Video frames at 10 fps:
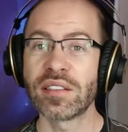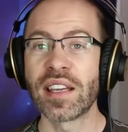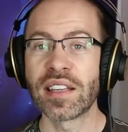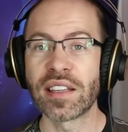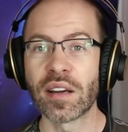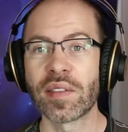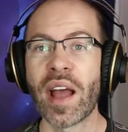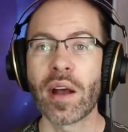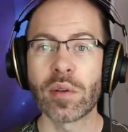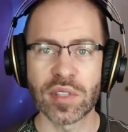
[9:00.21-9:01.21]
taking care of the
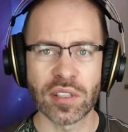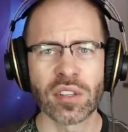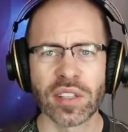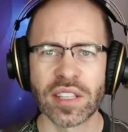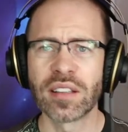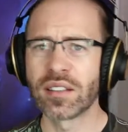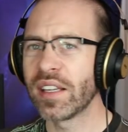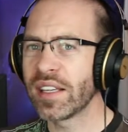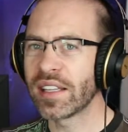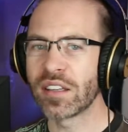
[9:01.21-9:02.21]
house and cooking and
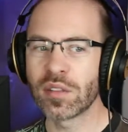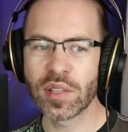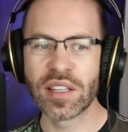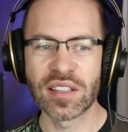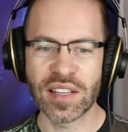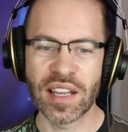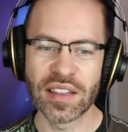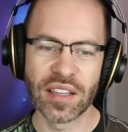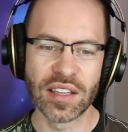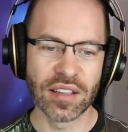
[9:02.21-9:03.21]
cleaning and doing this.
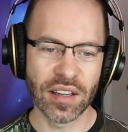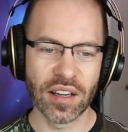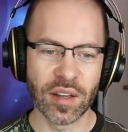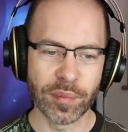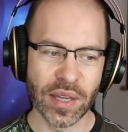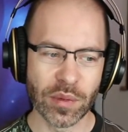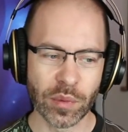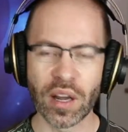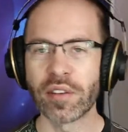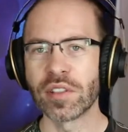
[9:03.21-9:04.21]
And then men
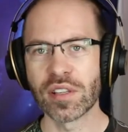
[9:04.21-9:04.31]
would often